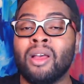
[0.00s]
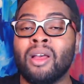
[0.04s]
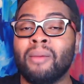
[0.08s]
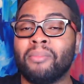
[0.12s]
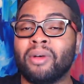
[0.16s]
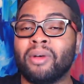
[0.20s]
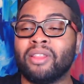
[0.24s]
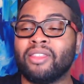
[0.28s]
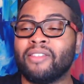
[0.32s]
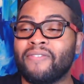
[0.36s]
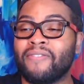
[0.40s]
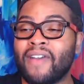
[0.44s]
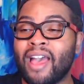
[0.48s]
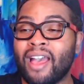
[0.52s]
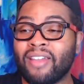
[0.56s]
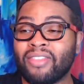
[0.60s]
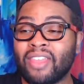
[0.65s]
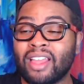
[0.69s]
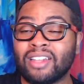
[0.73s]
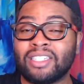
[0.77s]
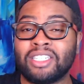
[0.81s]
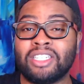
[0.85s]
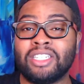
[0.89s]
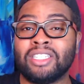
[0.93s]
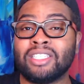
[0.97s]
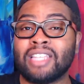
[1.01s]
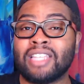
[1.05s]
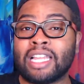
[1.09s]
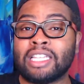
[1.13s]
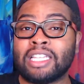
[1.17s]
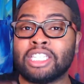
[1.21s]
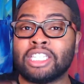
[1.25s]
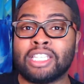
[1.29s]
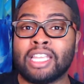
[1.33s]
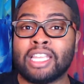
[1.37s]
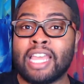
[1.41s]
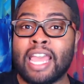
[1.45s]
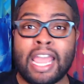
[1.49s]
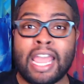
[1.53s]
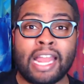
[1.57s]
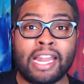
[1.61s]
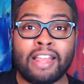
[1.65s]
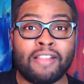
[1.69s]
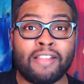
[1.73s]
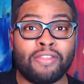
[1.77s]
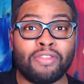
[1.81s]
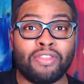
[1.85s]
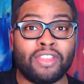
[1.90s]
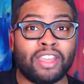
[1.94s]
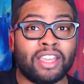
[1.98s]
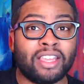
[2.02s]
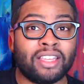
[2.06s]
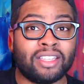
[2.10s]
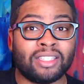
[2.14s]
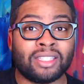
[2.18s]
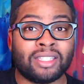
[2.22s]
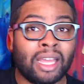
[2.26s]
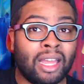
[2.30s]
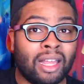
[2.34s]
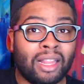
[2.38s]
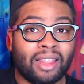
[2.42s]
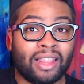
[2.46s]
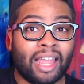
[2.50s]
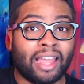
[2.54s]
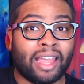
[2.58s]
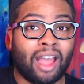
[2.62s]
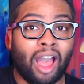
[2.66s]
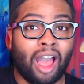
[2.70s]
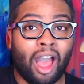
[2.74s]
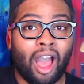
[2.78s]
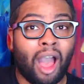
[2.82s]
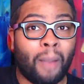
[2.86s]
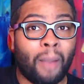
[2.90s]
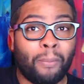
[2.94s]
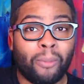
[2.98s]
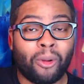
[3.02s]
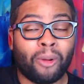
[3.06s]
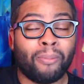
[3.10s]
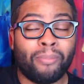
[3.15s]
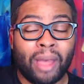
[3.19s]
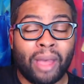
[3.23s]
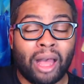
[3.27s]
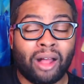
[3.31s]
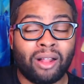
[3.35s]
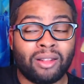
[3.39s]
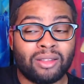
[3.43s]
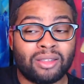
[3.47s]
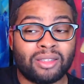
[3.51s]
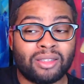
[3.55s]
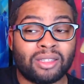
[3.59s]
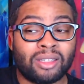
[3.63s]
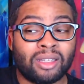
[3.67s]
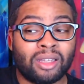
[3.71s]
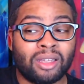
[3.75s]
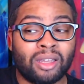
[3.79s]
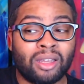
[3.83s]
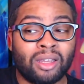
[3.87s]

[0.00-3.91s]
But the fact that she's, like, just hitting these, like, upper belts